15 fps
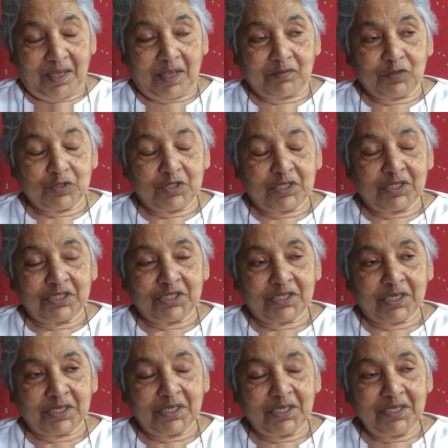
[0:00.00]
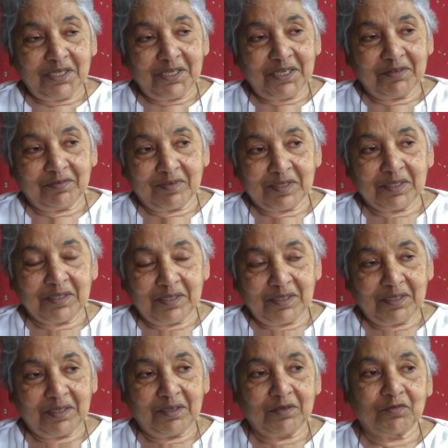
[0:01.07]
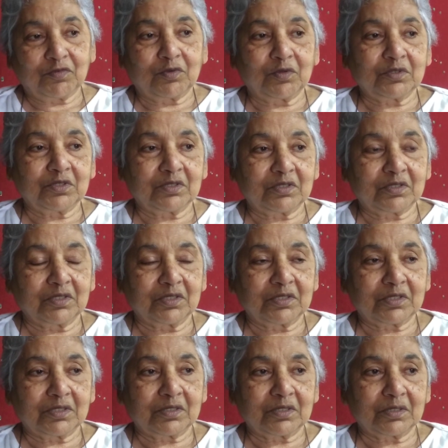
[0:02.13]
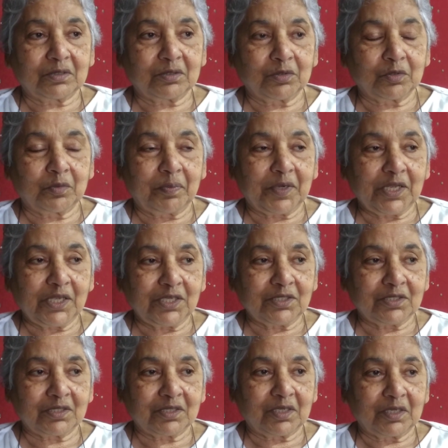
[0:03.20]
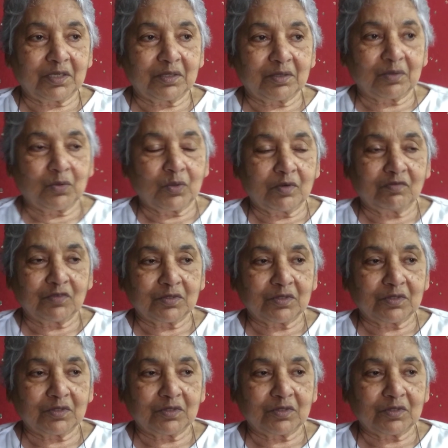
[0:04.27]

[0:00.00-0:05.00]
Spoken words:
I was still studying when, of course, this took place and war was